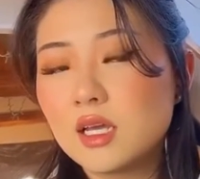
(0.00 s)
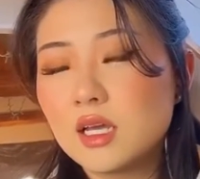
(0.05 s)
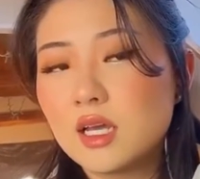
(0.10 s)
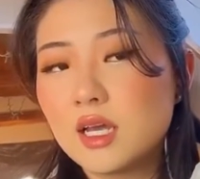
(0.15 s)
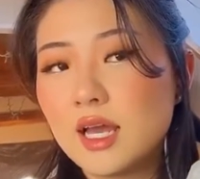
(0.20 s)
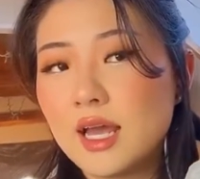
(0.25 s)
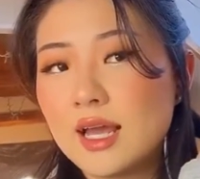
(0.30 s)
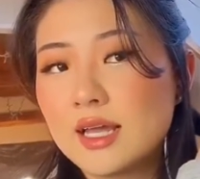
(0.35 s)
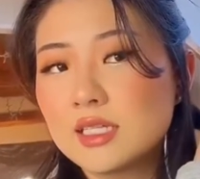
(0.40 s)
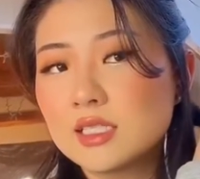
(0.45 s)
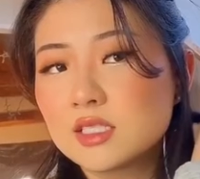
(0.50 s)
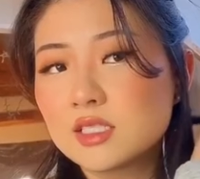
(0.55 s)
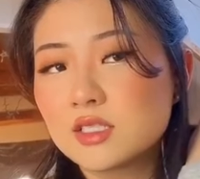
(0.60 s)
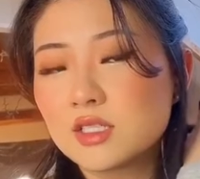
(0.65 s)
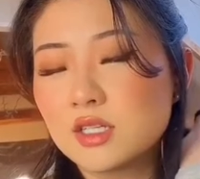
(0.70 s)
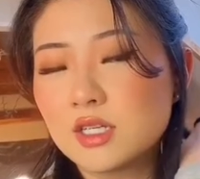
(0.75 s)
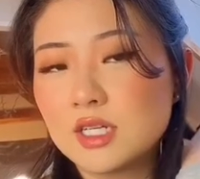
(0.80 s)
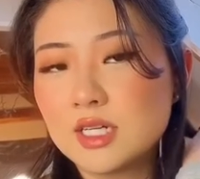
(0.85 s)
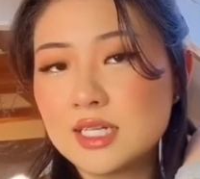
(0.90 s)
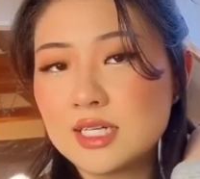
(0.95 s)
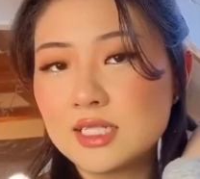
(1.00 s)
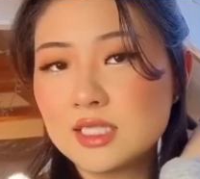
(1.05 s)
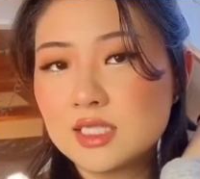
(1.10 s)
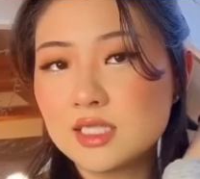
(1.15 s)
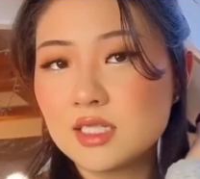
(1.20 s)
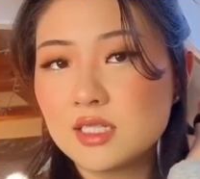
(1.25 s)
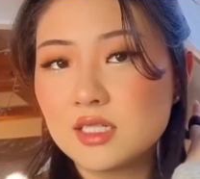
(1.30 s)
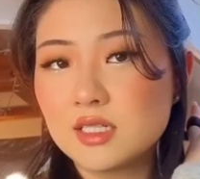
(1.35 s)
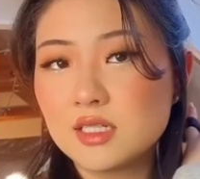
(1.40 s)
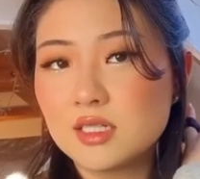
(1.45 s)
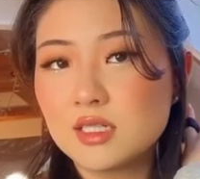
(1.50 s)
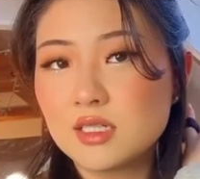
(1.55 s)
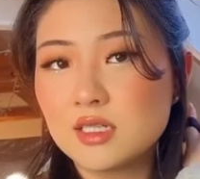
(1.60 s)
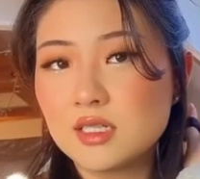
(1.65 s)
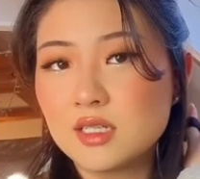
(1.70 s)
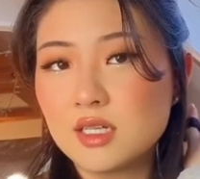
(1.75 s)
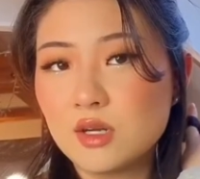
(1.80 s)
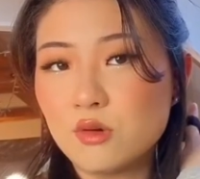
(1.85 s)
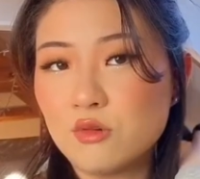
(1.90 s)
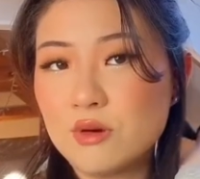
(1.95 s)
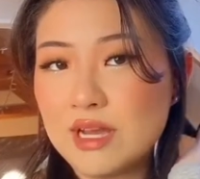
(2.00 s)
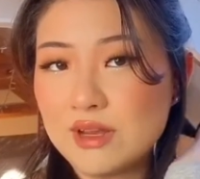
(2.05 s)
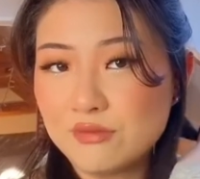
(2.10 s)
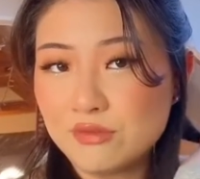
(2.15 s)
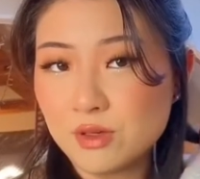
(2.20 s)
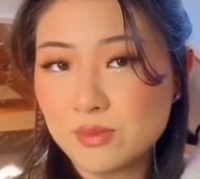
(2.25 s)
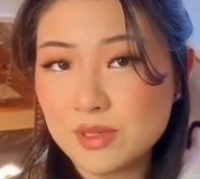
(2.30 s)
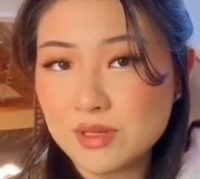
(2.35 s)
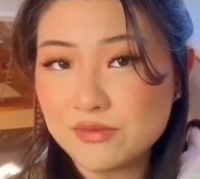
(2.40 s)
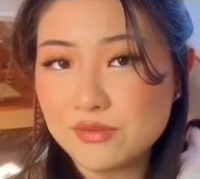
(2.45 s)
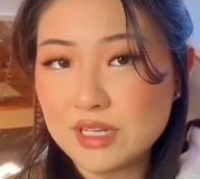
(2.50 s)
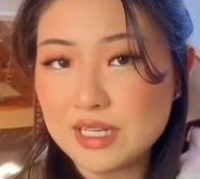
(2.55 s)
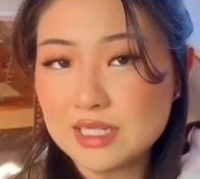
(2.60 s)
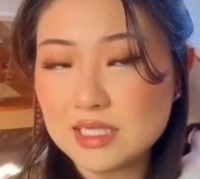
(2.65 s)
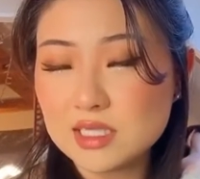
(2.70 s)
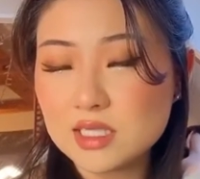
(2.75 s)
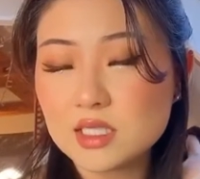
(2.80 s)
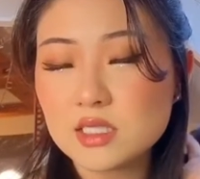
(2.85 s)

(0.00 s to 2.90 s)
and curl it away from my face.